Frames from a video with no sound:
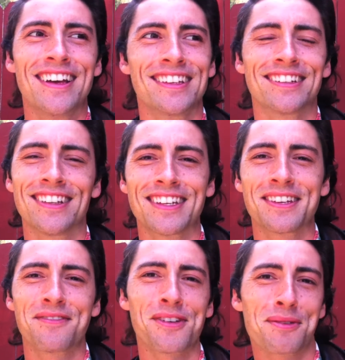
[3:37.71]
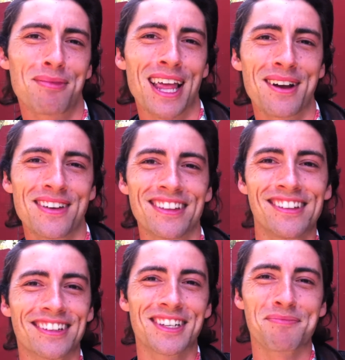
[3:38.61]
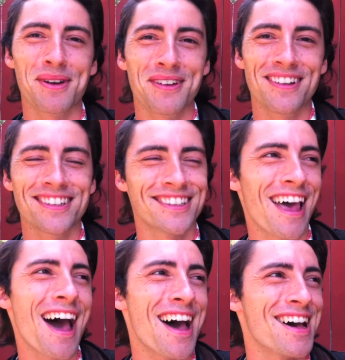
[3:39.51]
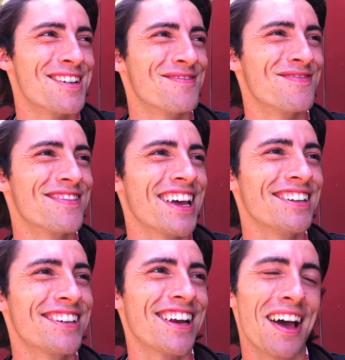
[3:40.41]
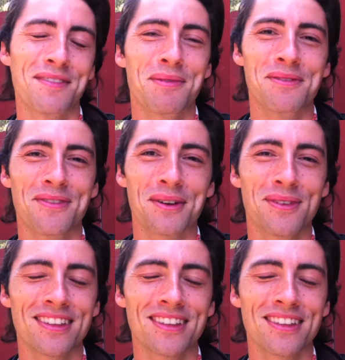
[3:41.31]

little lesson for you to play with, a little experience that you could have a bit of fun with,